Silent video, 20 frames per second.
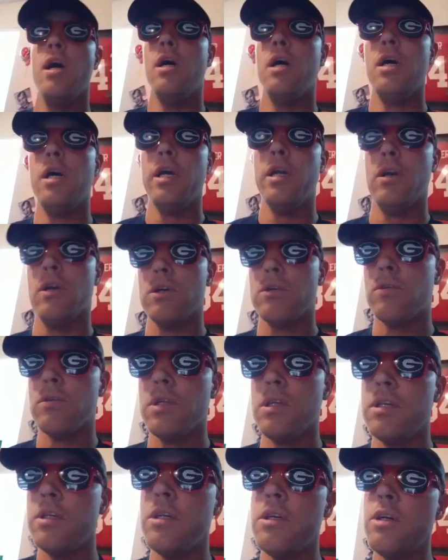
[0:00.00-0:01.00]
And
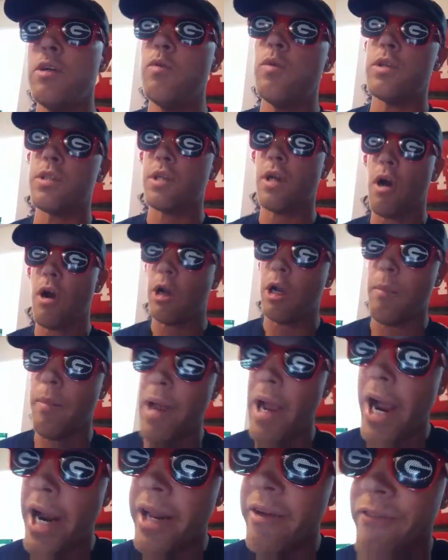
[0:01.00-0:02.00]
Uncle Lou will talk
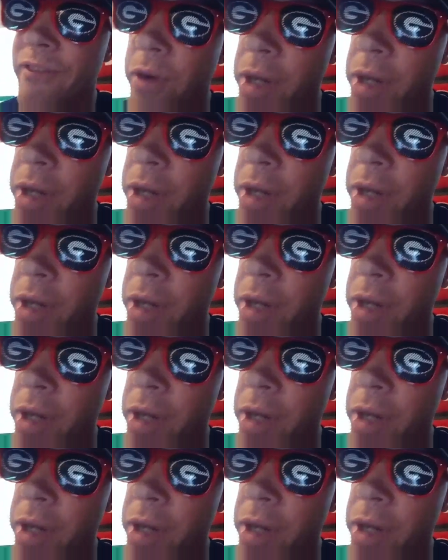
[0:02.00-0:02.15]
about it